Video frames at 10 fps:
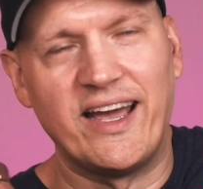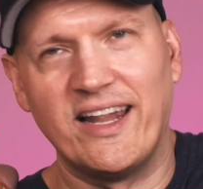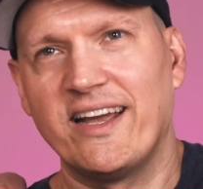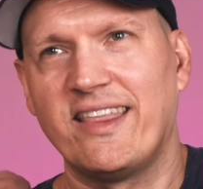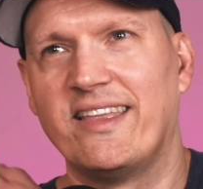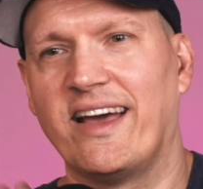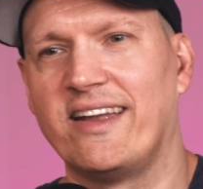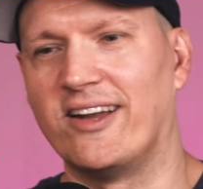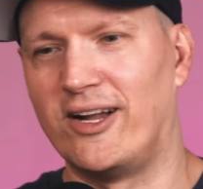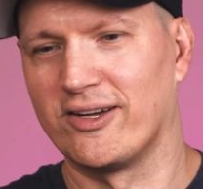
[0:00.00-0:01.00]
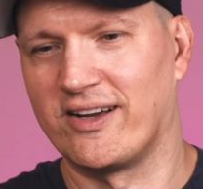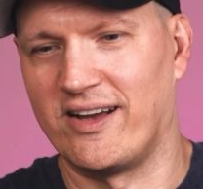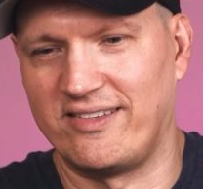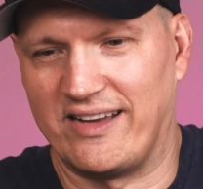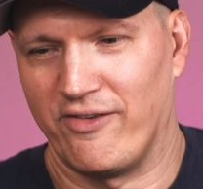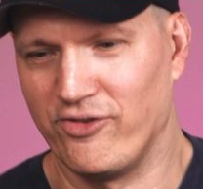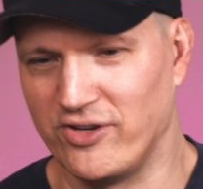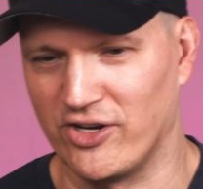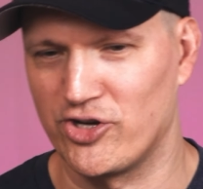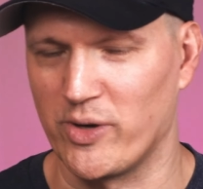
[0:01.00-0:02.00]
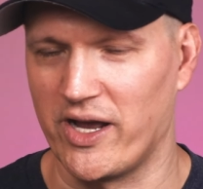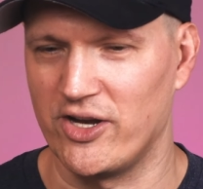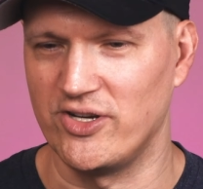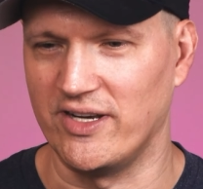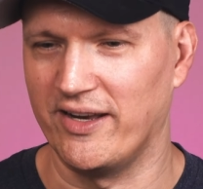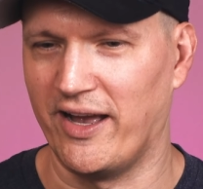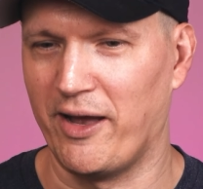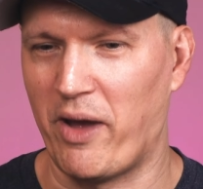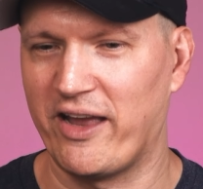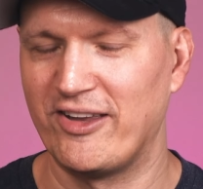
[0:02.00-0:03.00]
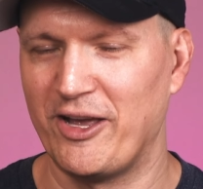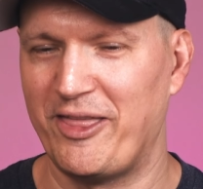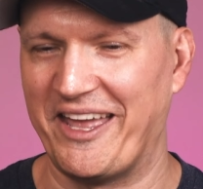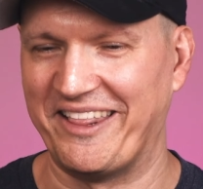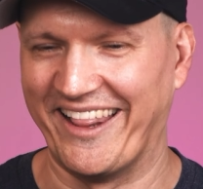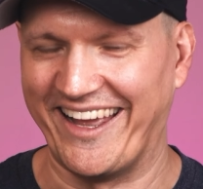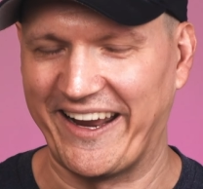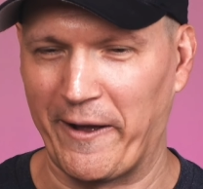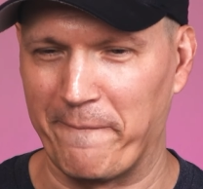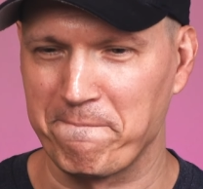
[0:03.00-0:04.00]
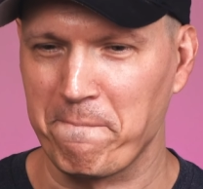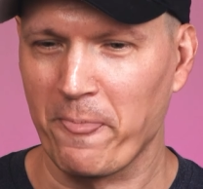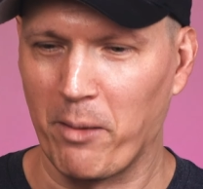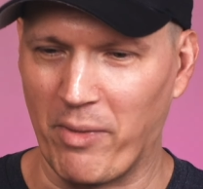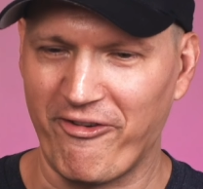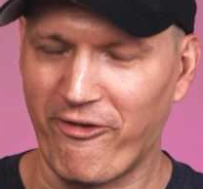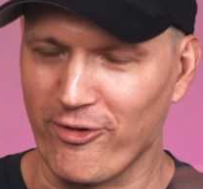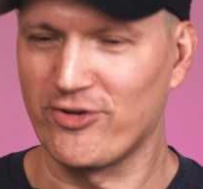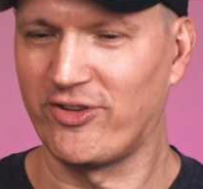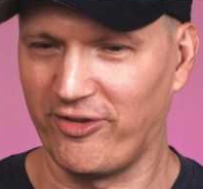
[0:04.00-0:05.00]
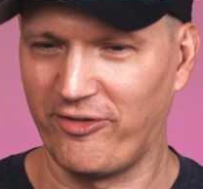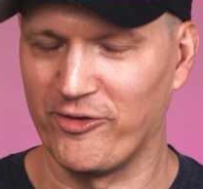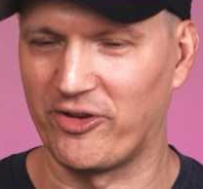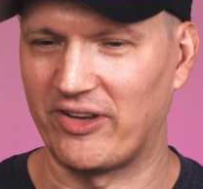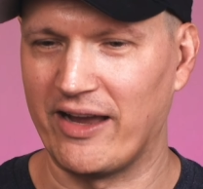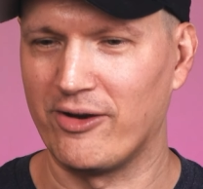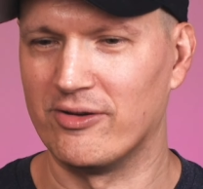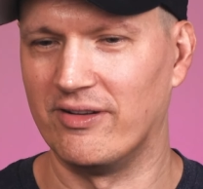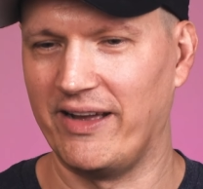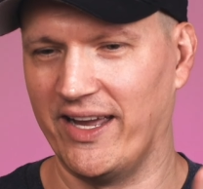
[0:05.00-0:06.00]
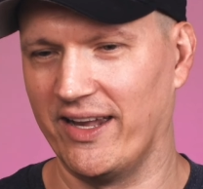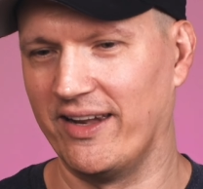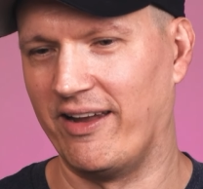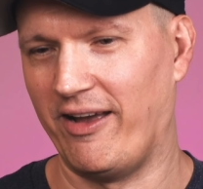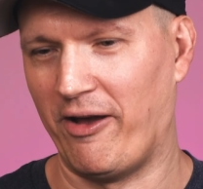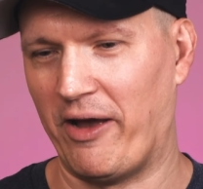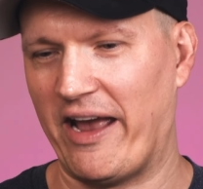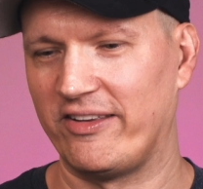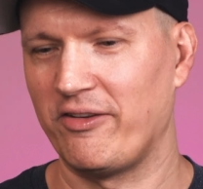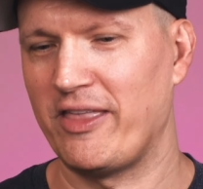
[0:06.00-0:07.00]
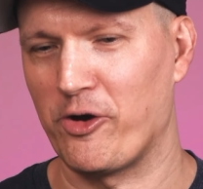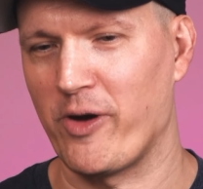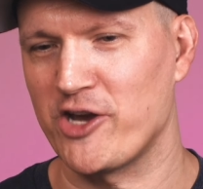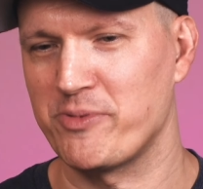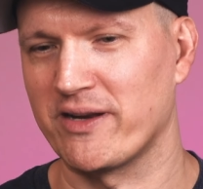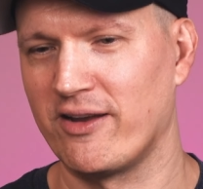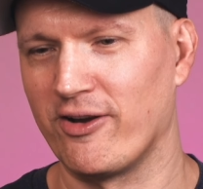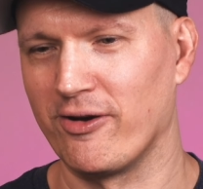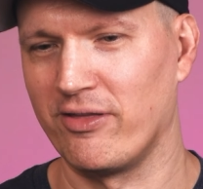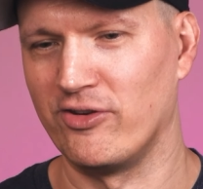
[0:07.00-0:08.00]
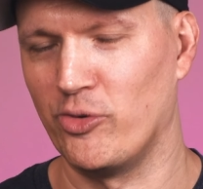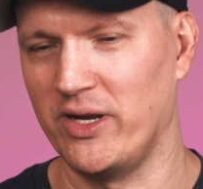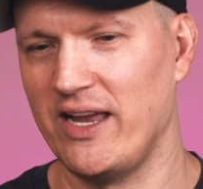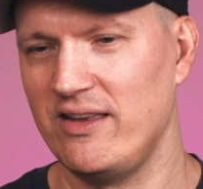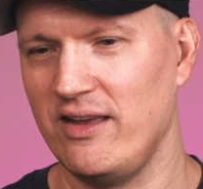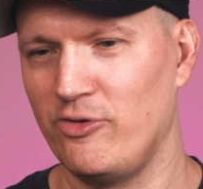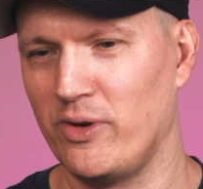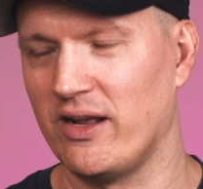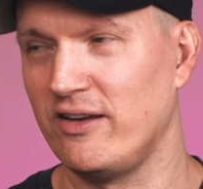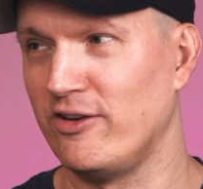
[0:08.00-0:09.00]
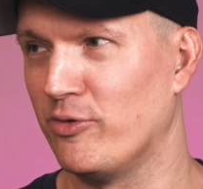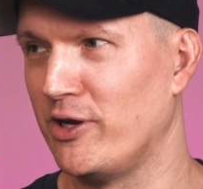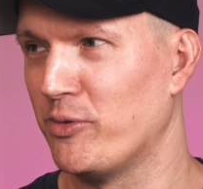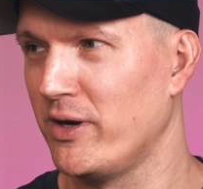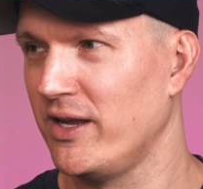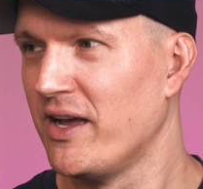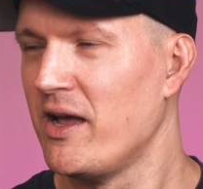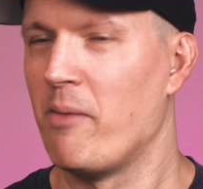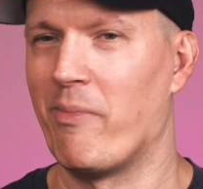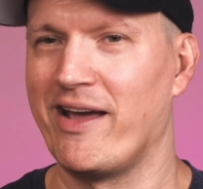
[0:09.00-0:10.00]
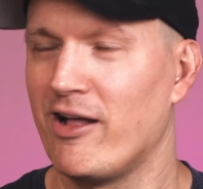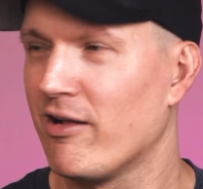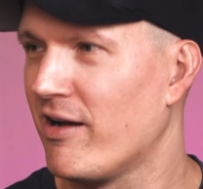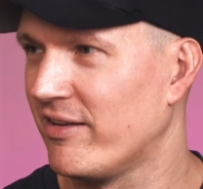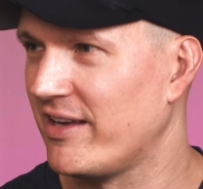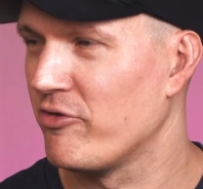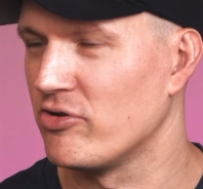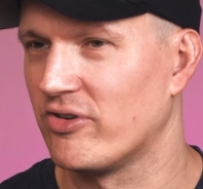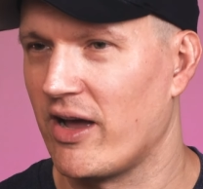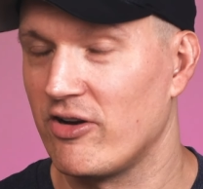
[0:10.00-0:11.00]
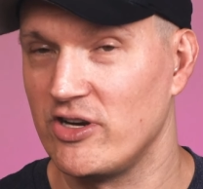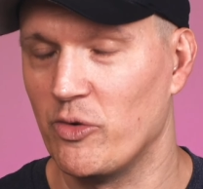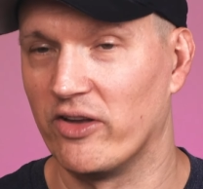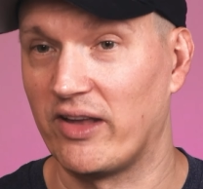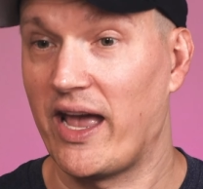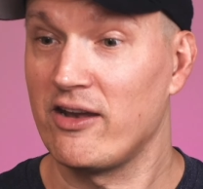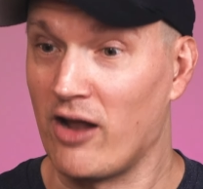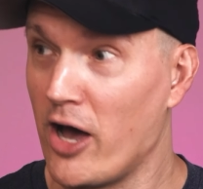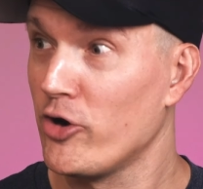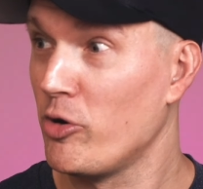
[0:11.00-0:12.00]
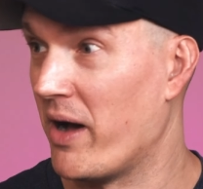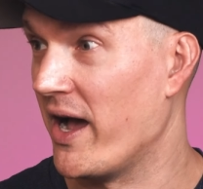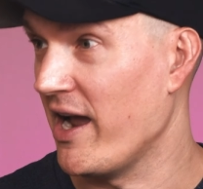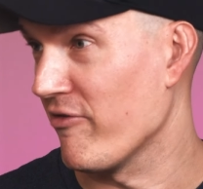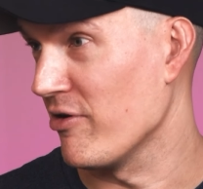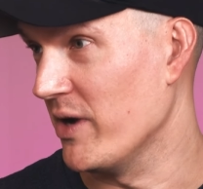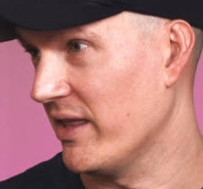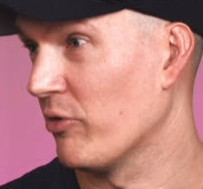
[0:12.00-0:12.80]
I like that dollar cost averaging strategy. Um, I can tell you that in like uh, my first full cycle in uh, as everything crashed back down to earth in 2018, 2019, 2020, hmm. my dollar cost averaging strategy was I had an auto buy every week